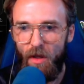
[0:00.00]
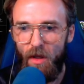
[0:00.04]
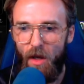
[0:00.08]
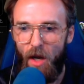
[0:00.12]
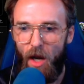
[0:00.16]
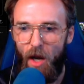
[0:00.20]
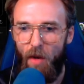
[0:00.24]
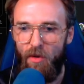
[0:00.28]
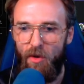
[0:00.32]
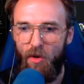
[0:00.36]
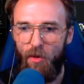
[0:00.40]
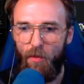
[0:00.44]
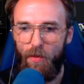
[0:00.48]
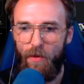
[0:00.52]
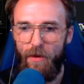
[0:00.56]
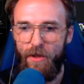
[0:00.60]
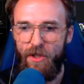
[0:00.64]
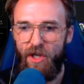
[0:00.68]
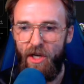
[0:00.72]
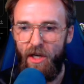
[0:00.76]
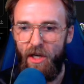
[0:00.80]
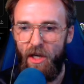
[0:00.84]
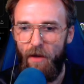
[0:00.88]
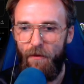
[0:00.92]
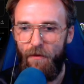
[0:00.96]
I would
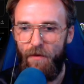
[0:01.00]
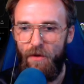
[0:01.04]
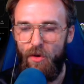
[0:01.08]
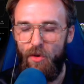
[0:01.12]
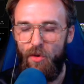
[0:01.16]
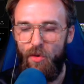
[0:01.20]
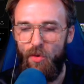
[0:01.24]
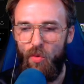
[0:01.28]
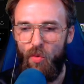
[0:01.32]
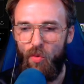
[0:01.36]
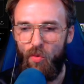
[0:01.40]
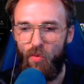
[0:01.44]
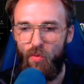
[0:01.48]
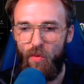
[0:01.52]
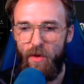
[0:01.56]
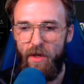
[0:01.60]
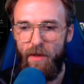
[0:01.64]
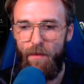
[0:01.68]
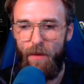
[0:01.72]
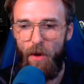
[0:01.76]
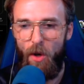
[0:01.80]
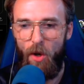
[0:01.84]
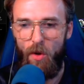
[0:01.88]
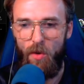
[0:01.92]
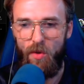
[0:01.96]
appreciate if you
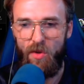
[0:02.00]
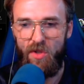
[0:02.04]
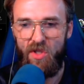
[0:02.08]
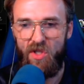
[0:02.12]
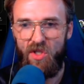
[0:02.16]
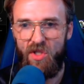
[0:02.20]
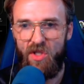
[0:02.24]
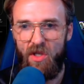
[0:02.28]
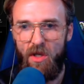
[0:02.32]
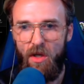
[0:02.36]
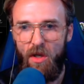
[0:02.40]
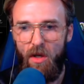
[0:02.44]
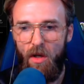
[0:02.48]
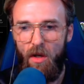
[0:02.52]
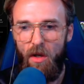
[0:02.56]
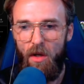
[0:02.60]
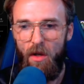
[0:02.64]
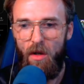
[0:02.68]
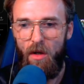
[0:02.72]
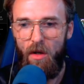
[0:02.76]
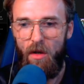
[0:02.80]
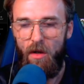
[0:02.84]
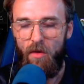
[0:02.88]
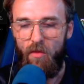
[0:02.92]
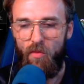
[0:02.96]
repost,
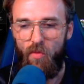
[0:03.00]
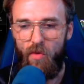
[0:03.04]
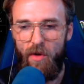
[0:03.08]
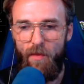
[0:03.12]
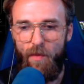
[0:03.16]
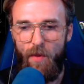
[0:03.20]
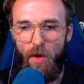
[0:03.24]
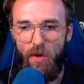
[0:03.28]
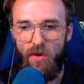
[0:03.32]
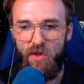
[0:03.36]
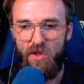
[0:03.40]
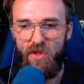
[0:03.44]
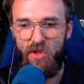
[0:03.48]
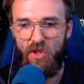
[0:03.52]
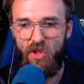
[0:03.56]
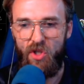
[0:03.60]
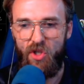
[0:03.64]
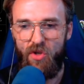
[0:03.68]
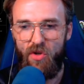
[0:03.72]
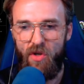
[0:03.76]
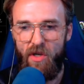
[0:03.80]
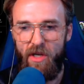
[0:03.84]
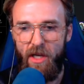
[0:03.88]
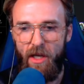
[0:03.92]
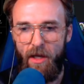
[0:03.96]
repost the
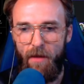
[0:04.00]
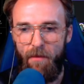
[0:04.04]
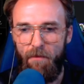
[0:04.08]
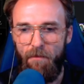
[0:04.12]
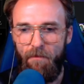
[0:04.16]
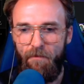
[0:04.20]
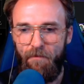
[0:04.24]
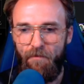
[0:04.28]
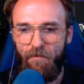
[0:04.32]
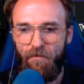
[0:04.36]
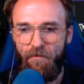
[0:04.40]
stream.